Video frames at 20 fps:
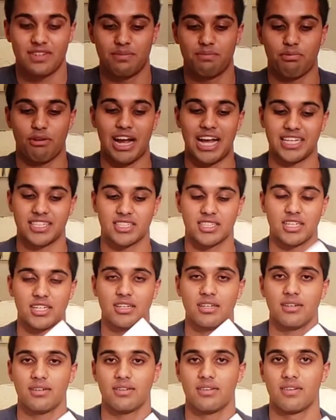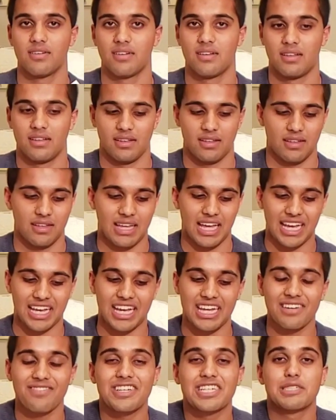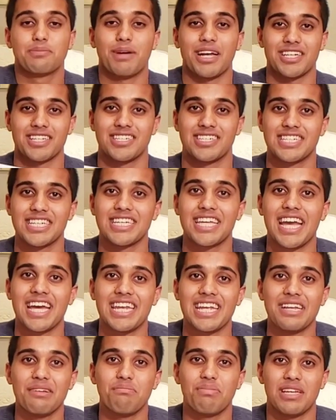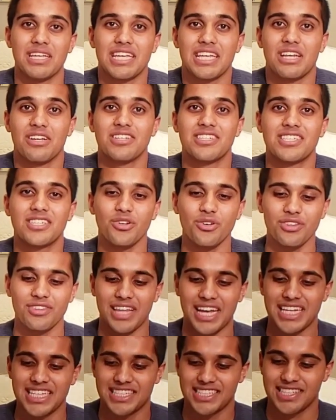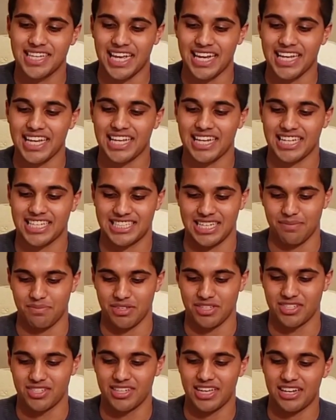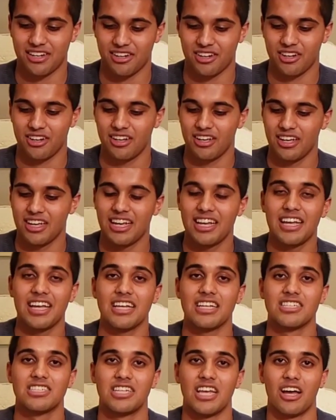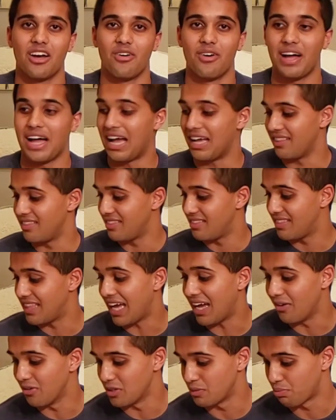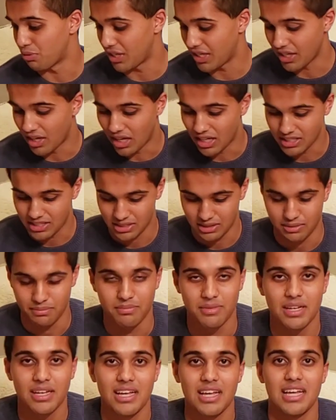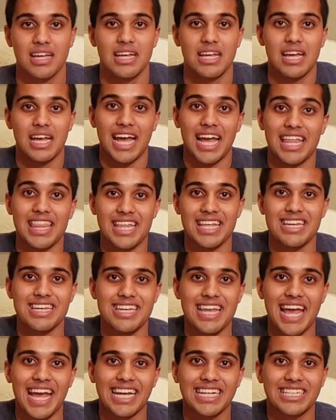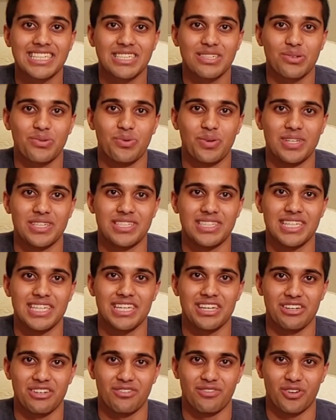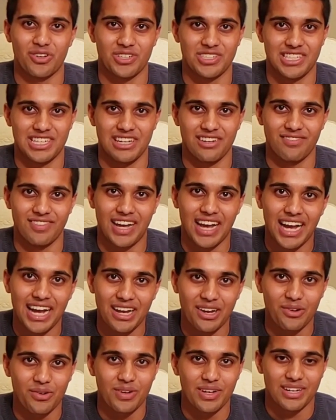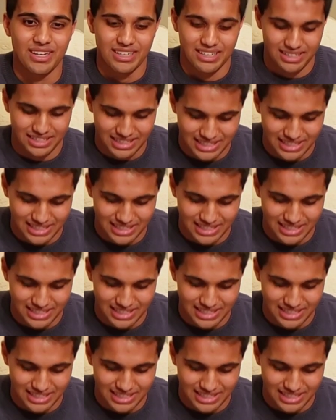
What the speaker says: of Nebraska. I kind of expected to get in, but it's still nice getting an acceptance letter, so that was pretty awesome. And then next was the University of Iowa,